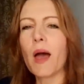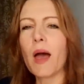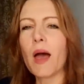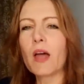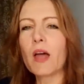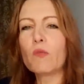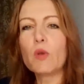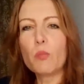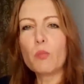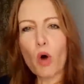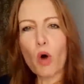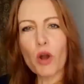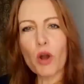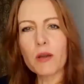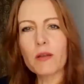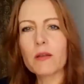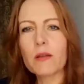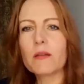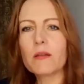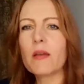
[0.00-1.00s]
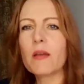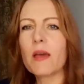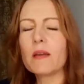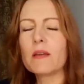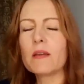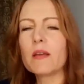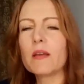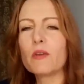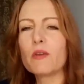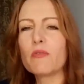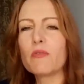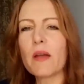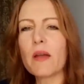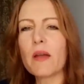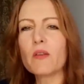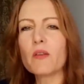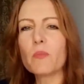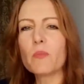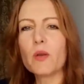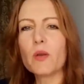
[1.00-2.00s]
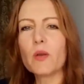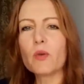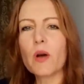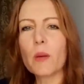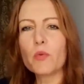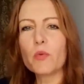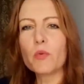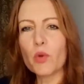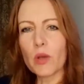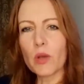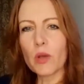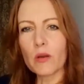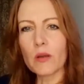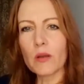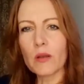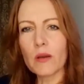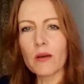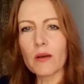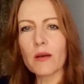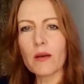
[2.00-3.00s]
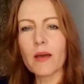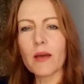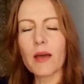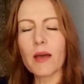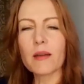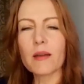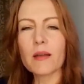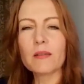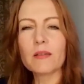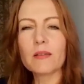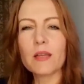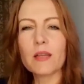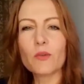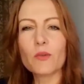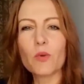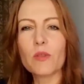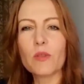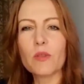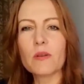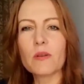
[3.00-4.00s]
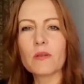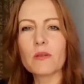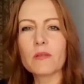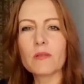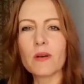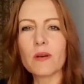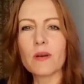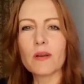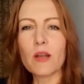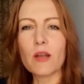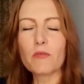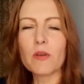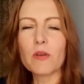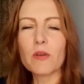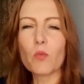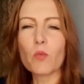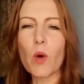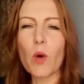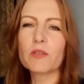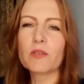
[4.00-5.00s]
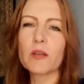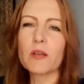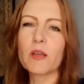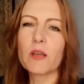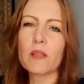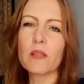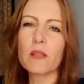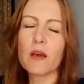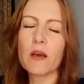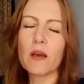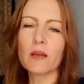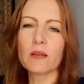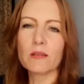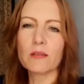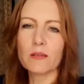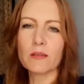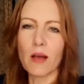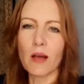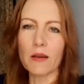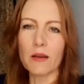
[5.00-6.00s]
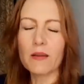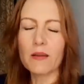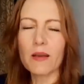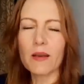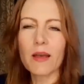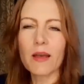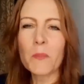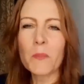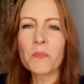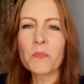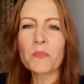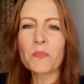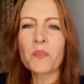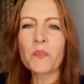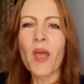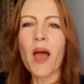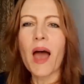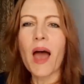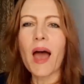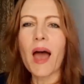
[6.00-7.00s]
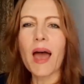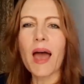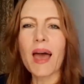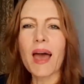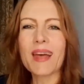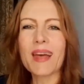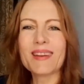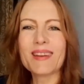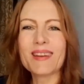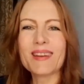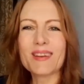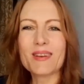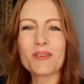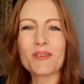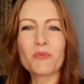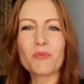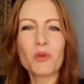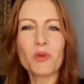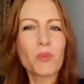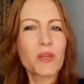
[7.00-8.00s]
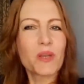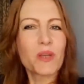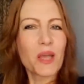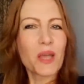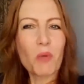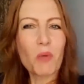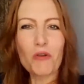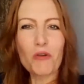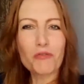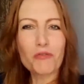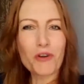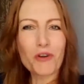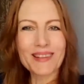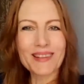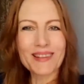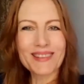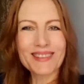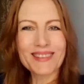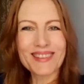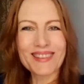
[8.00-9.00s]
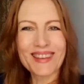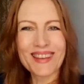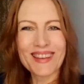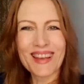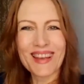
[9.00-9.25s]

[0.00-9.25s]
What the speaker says: And we bonded, and he invited me to come to India, and I stayed with his lovely wife, Sangeeta, and his son. And we became all friends.